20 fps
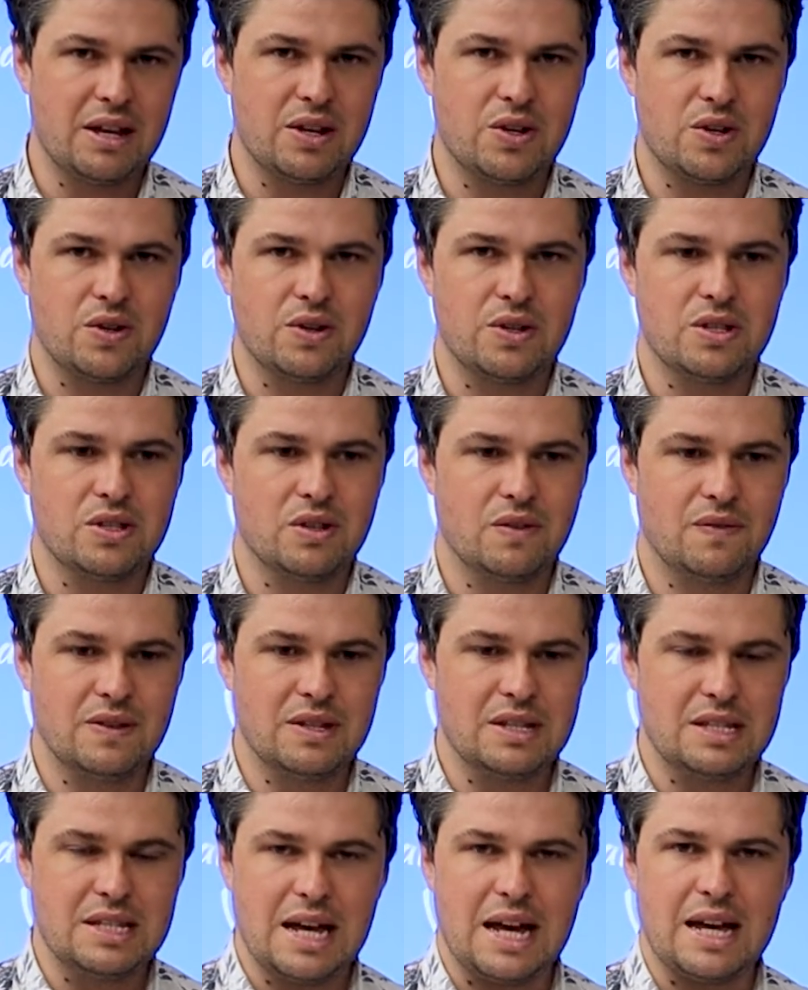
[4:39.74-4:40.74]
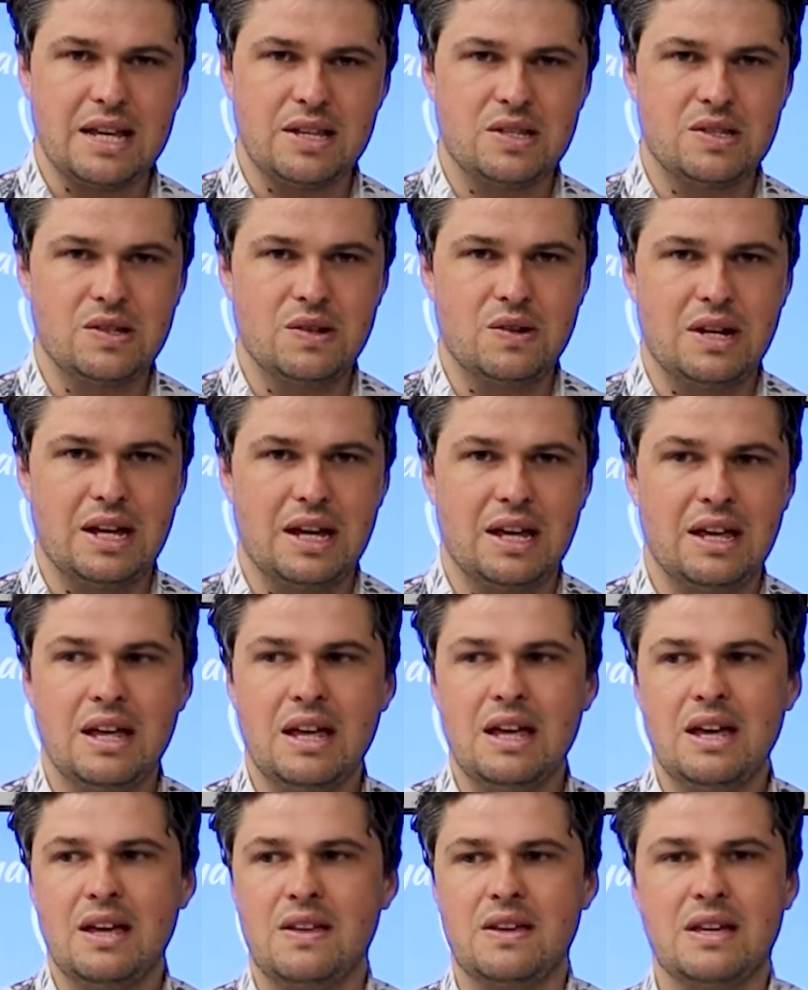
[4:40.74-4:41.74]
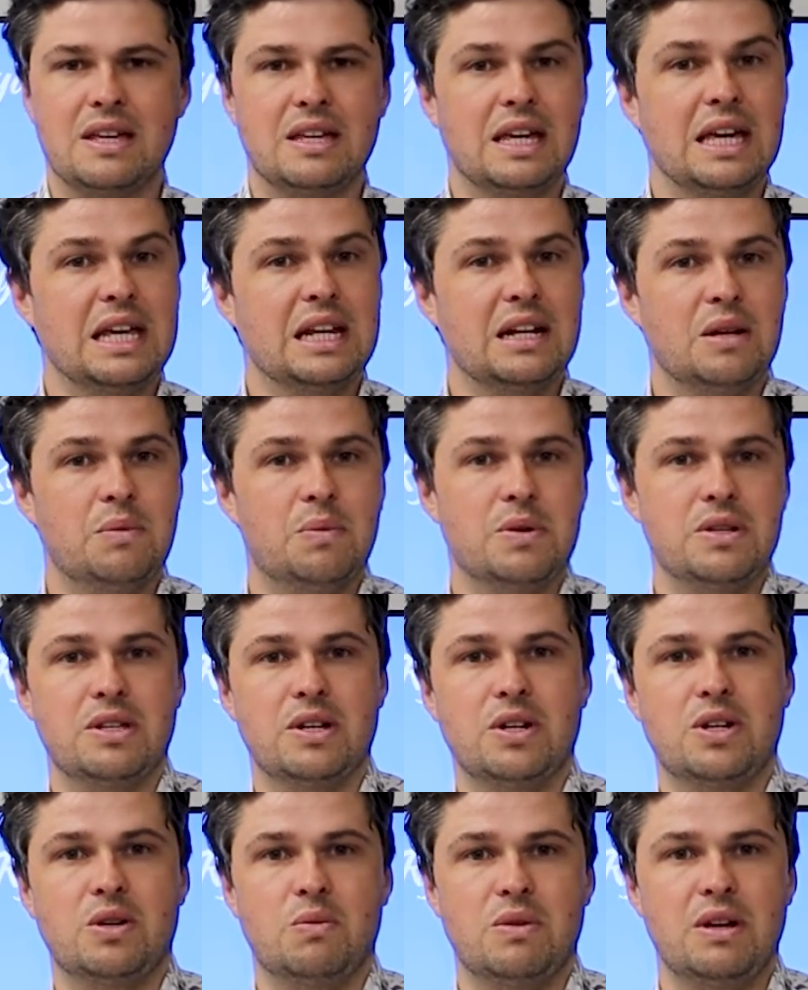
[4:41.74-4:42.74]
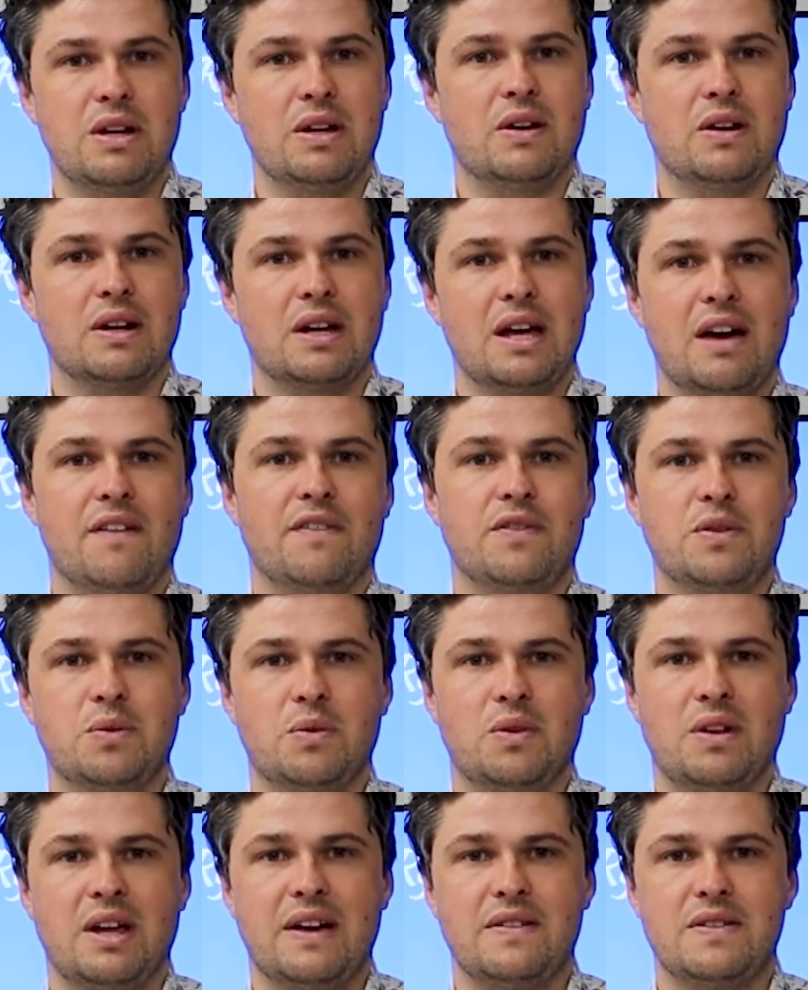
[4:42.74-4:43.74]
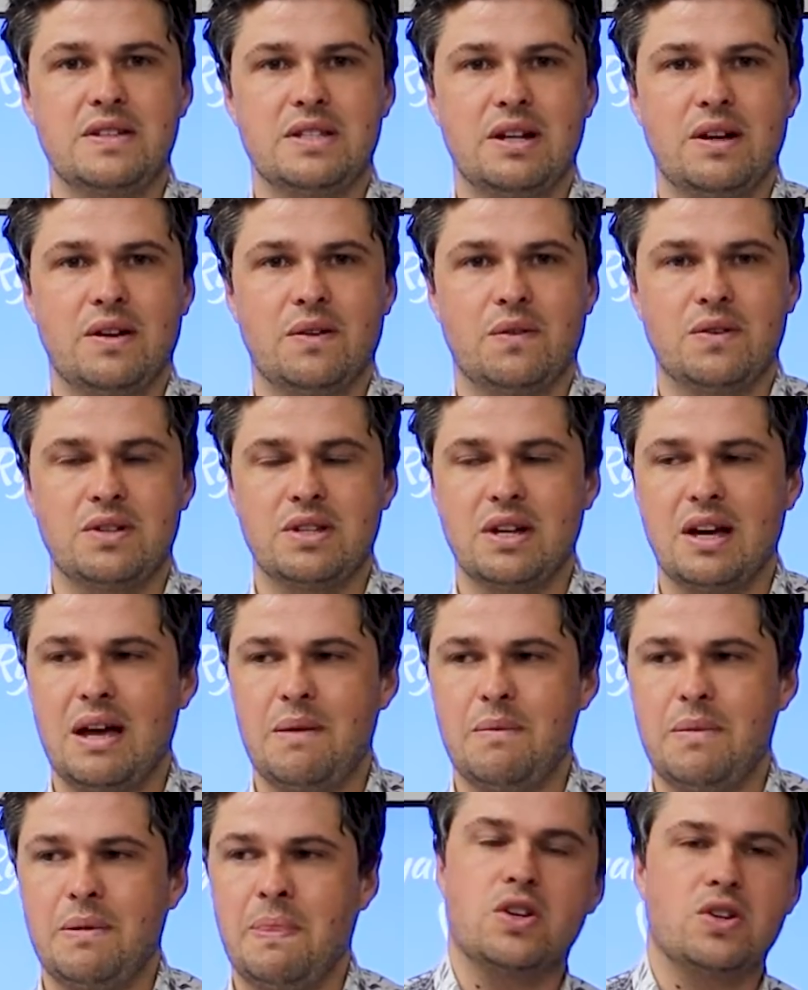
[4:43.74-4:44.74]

interest. So if you start sooner, you can get in a position where you've got a comfortable lifestyle in retirement.